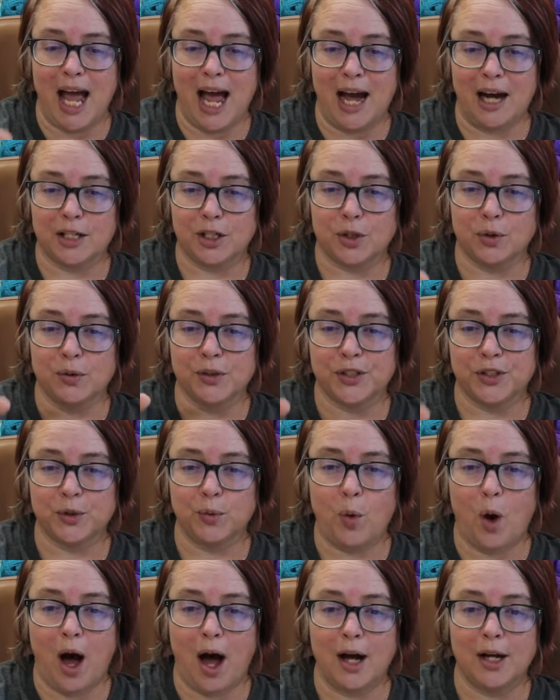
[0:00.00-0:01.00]
actual
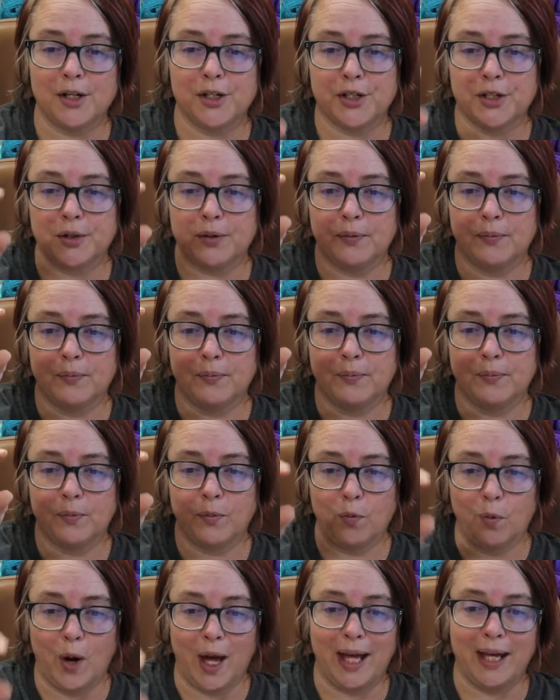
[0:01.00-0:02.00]
swatch
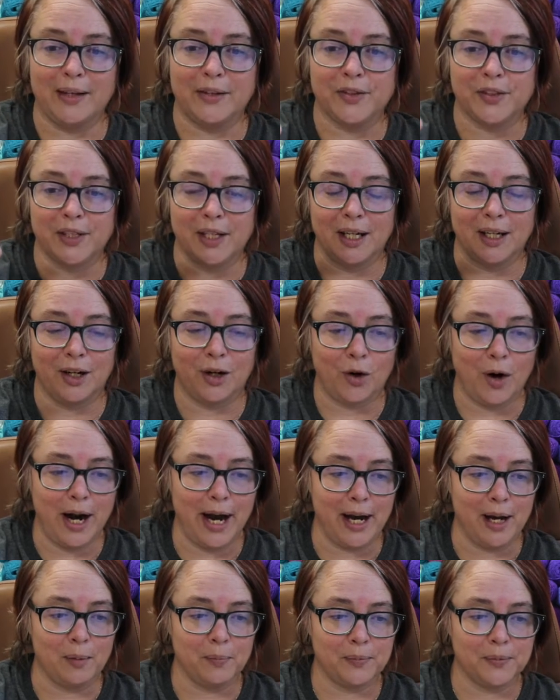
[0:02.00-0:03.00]
weighs in
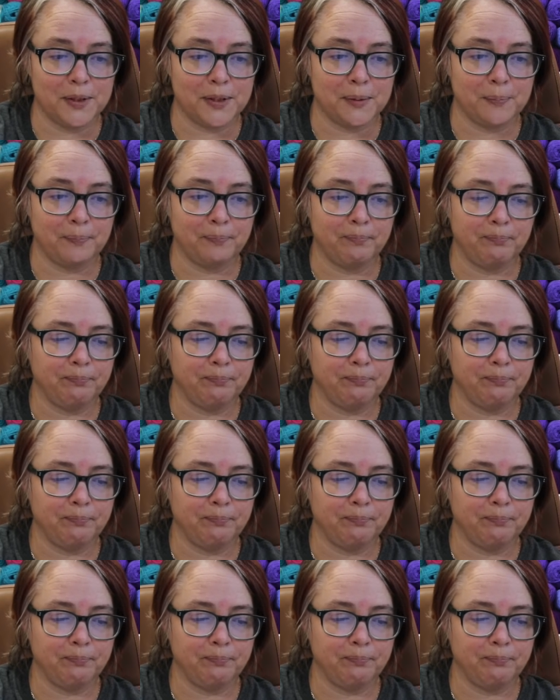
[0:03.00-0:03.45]
grams.